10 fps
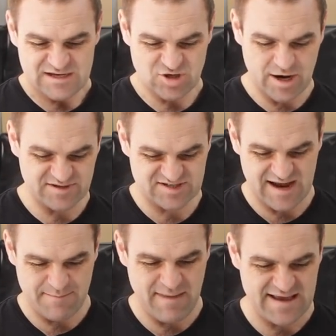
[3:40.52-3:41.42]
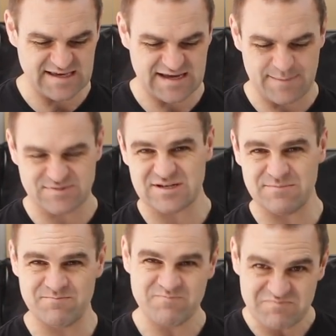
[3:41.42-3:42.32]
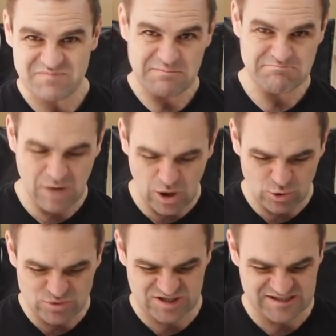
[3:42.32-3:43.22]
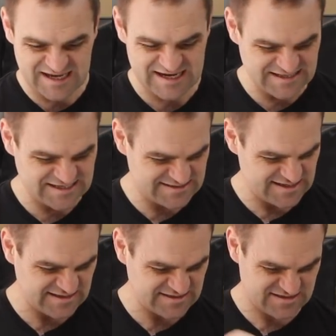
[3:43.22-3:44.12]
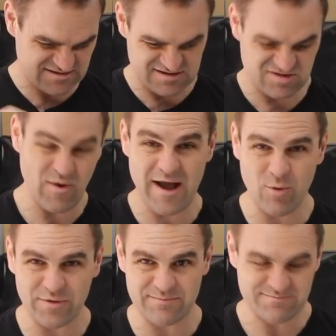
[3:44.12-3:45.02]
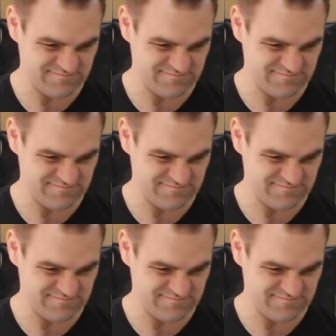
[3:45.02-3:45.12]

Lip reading: to start making up some molds and getting these things the way I want them.